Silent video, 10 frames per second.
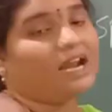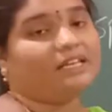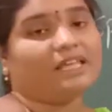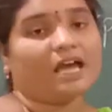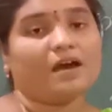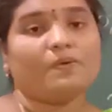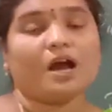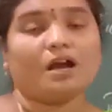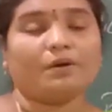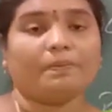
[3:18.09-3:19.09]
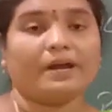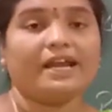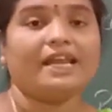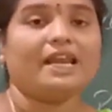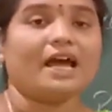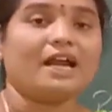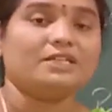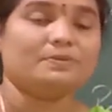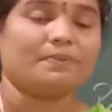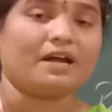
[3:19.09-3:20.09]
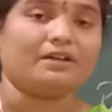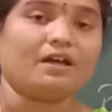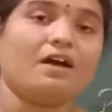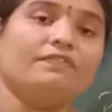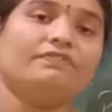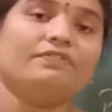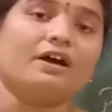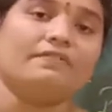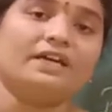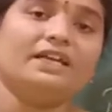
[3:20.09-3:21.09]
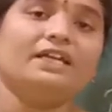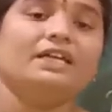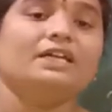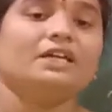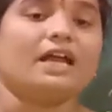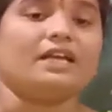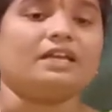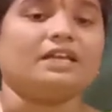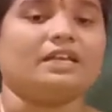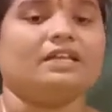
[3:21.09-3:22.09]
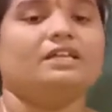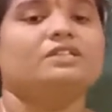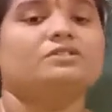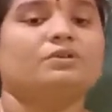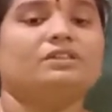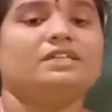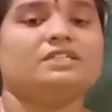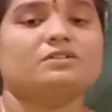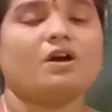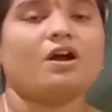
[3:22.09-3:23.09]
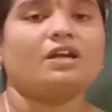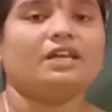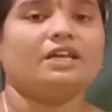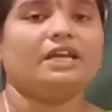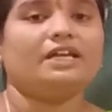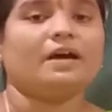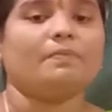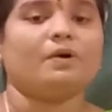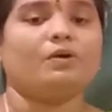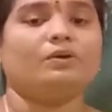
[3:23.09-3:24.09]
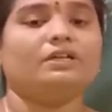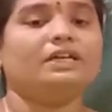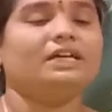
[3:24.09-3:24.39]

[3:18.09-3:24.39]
they have occupied a large part of our country. So this continent among